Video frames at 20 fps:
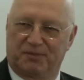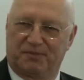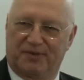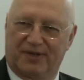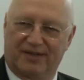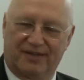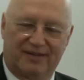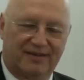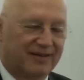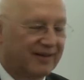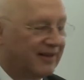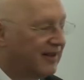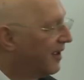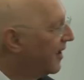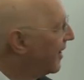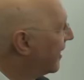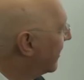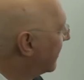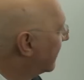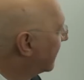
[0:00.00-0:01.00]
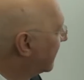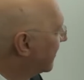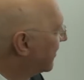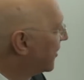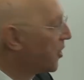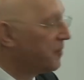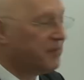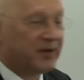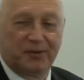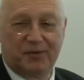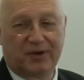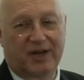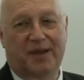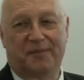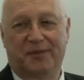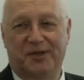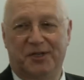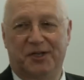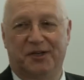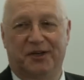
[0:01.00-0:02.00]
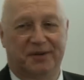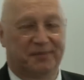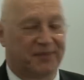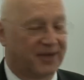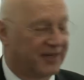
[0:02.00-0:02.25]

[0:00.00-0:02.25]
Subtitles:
but nobody would let me do it,